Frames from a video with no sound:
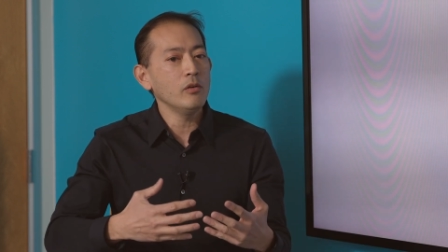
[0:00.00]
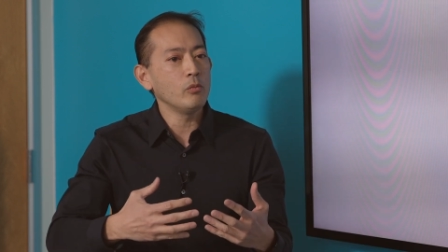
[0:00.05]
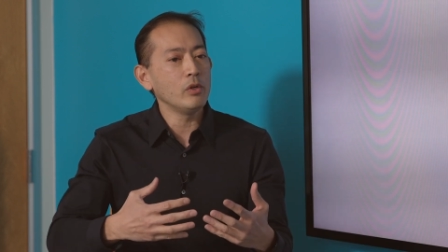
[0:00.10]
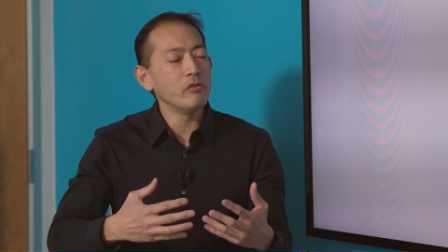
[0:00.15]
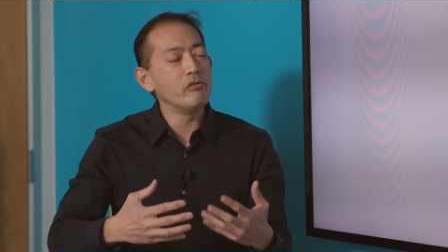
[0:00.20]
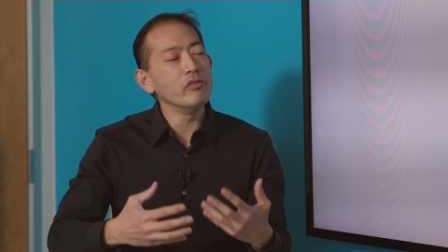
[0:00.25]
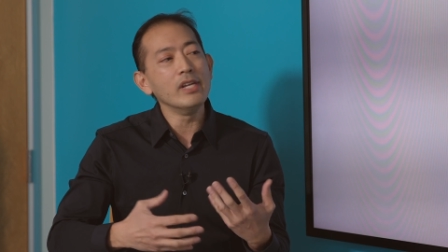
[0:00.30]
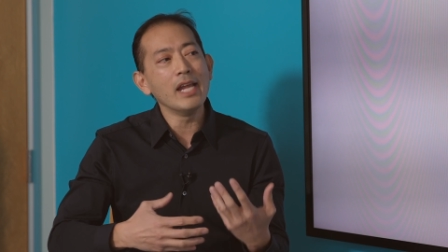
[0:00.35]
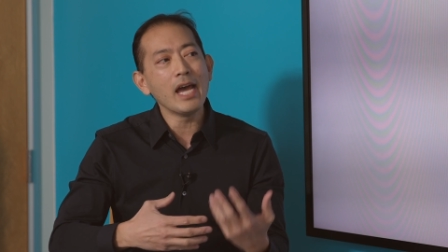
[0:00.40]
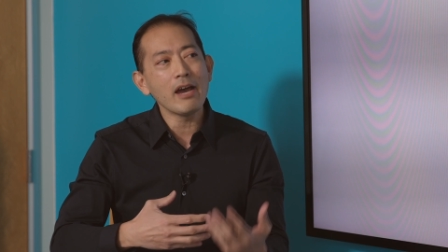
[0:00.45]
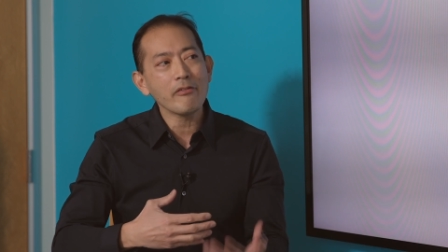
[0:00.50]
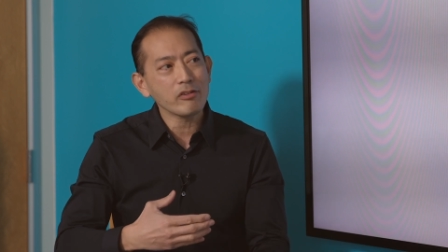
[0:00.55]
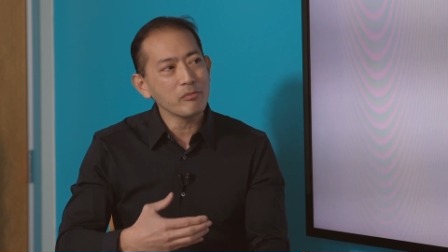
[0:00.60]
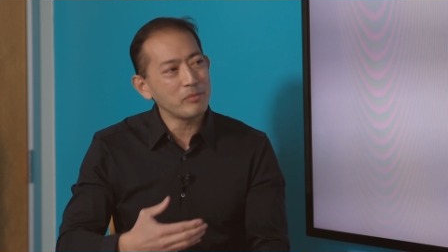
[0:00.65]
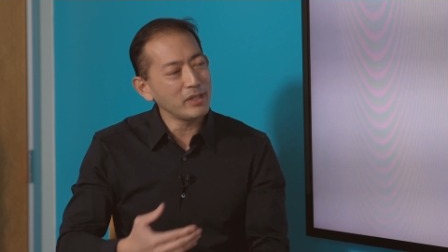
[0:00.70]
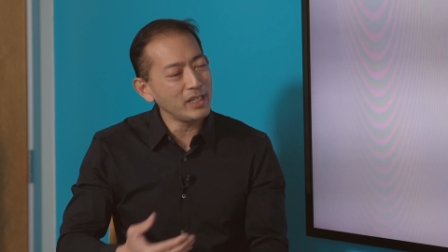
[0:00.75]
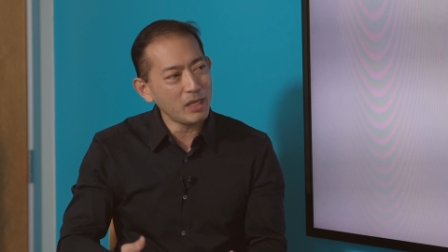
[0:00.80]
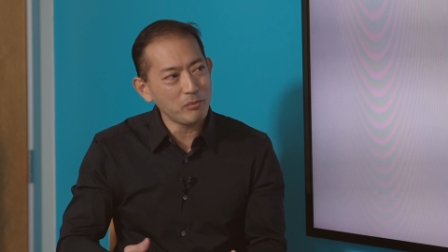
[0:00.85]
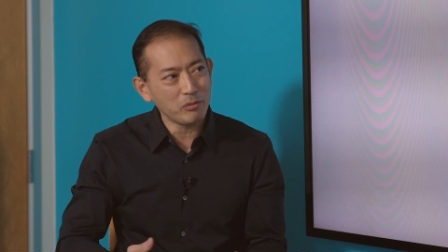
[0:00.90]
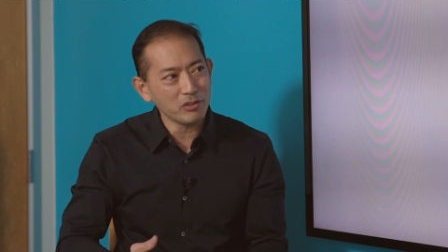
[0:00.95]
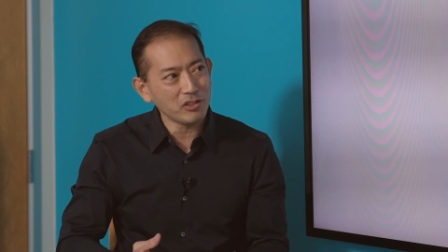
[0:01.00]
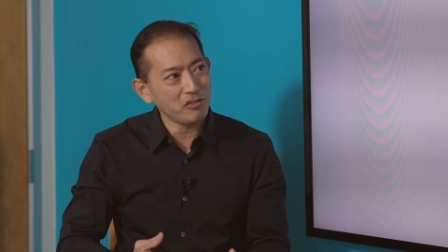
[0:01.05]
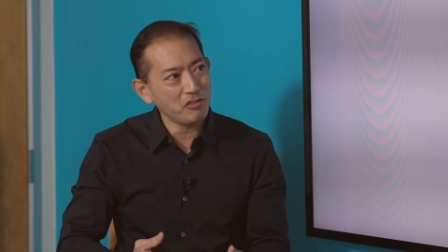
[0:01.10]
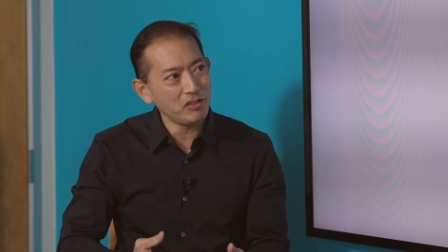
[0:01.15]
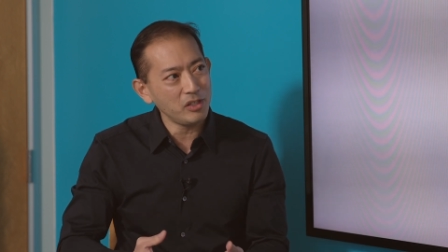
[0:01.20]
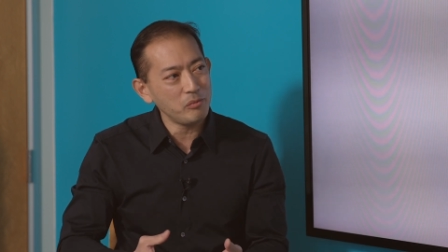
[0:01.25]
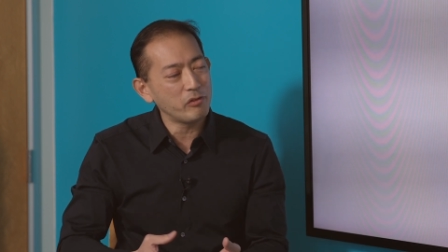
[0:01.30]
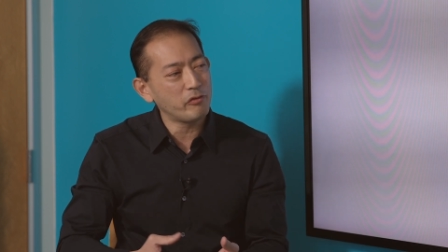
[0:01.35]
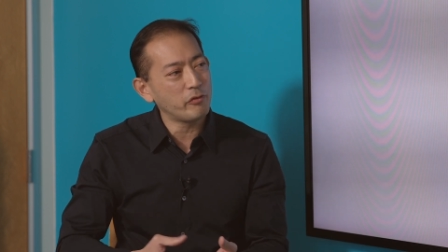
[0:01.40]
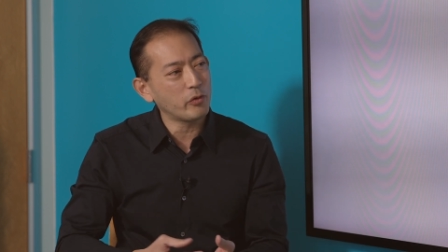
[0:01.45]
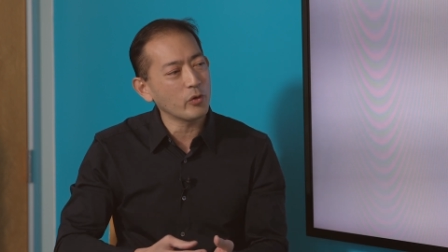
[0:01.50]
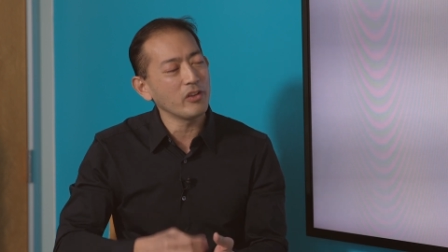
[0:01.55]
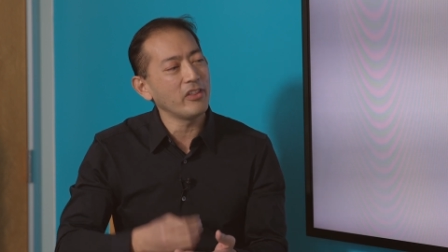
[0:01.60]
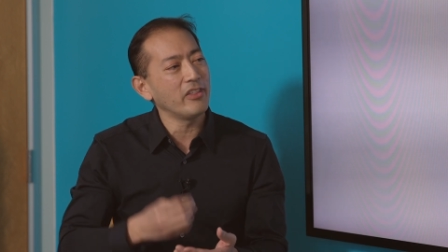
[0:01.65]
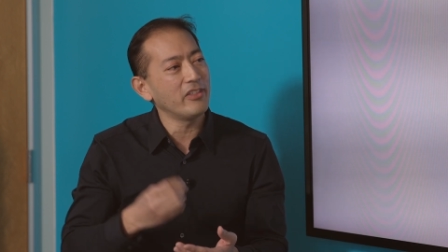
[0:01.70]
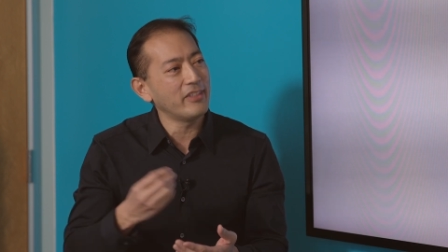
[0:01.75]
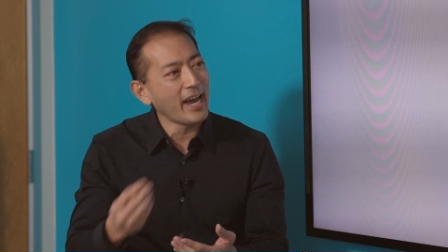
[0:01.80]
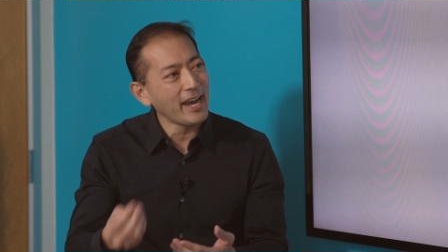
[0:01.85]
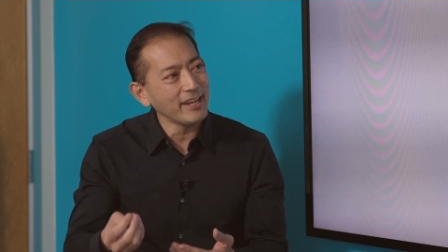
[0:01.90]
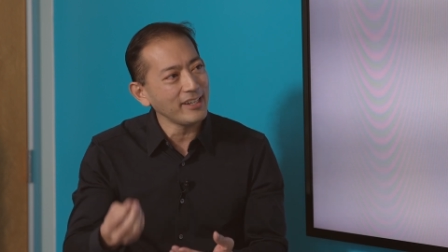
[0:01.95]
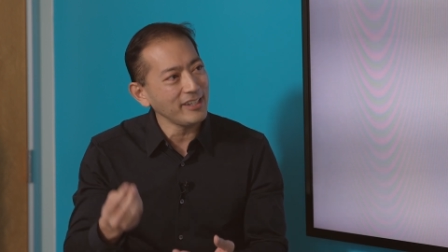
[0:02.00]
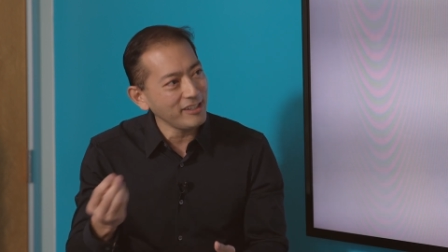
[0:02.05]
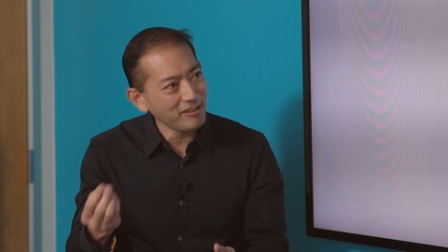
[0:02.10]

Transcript: we've never been able to see before that